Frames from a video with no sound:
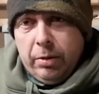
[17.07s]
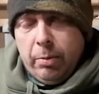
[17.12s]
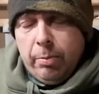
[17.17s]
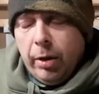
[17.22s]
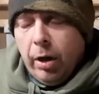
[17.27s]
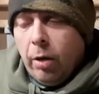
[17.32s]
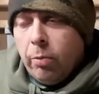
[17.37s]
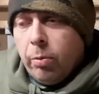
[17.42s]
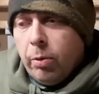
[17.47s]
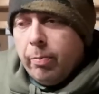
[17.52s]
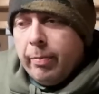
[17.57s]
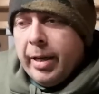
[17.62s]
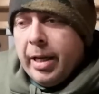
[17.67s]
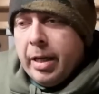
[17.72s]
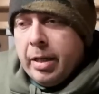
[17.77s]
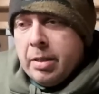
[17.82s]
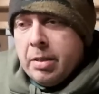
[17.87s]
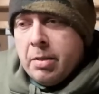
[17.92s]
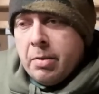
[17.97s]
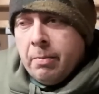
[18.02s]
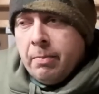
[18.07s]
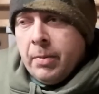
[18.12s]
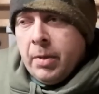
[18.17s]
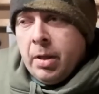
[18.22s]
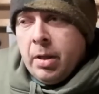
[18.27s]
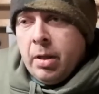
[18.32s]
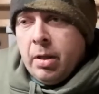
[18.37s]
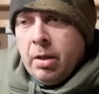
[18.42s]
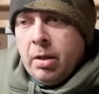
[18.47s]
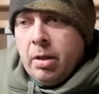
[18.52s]
The problem is
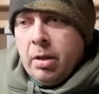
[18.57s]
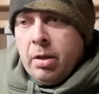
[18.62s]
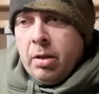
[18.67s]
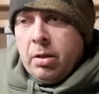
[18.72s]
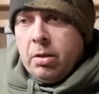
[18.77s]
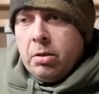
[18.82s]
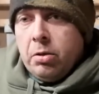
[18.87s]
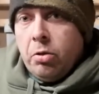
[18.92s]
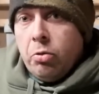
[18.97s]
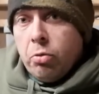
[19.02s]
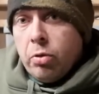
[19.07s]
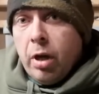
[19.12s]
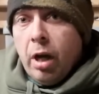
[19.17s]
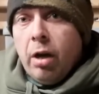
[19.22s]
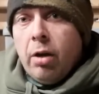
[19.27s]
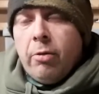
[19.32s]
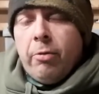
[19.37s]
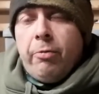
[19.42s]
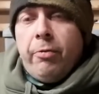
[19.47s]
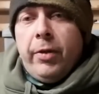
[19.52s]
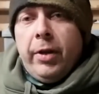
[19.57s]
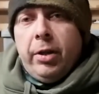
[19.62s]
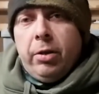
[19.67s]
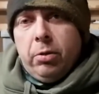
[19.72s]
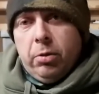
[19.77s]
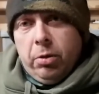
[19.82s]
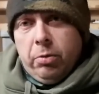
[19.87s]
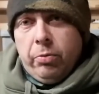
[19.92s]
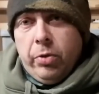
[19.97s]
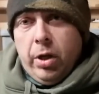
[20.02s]
you can't
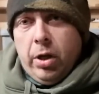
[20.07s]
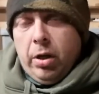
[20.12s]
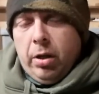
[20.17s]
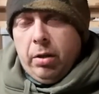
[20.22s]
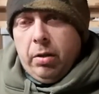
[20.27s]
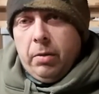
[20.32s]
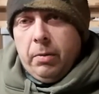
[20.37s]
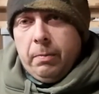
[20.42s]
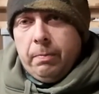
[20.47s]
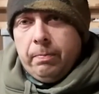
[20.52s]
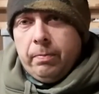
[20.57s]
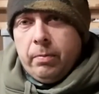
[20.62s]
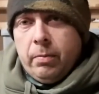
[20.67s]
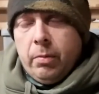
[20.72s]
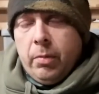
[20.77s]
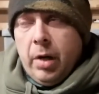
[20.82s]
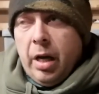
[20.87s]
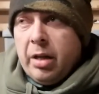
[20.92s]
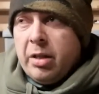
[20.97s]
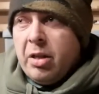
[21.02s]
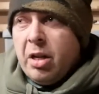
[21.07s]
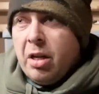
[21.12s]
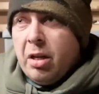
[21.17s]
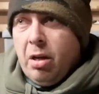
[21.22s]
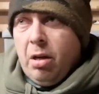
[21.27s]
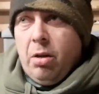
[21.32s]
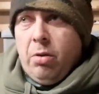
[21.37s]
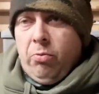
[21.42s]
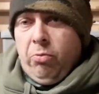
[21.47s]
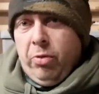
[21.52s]
feel the rod, and you
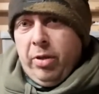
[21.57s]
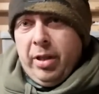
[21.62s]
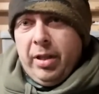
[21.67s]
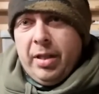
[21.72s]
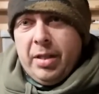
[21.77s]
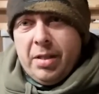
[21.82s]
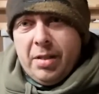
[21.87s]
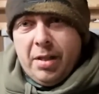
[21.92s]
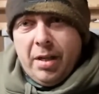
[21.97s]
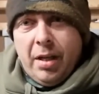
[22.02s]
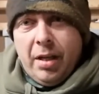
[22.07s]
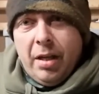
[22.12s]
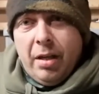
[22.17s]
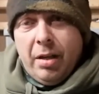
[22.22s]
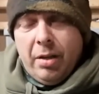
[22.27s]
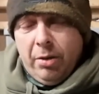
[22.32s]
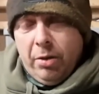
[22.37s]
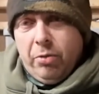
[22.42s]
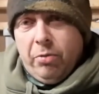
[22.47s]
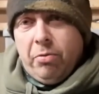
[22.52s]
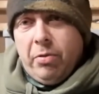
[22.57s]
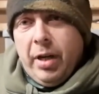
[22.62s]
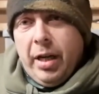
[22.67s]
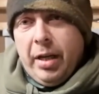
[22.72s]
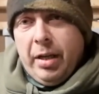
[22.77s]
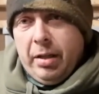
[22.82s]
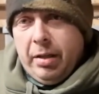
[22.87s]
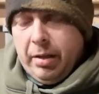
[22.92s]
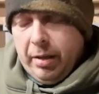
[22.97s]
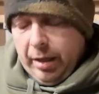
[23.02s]
can't really see a
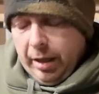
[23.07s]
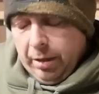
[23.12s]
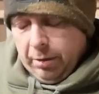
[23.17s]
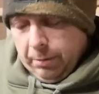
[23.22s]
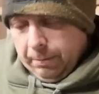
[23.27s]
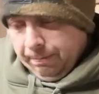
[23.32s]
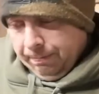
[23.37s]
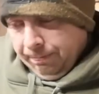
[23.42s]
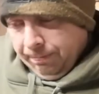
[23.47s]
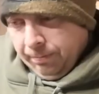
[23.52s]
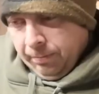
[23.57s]
great deal.